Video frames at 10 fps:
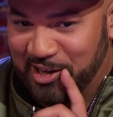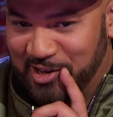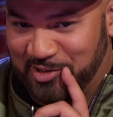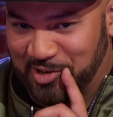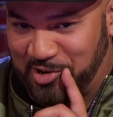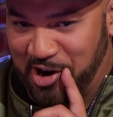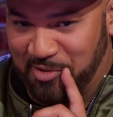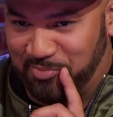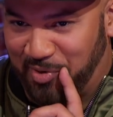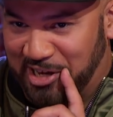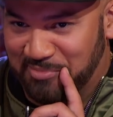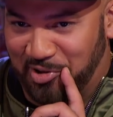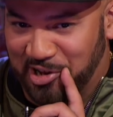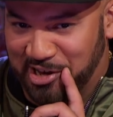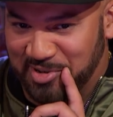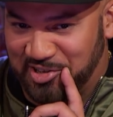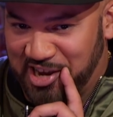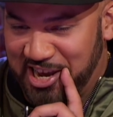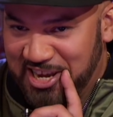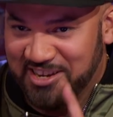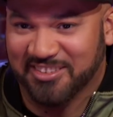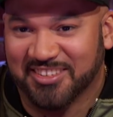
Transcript: Is your curved breaking ball coming, G?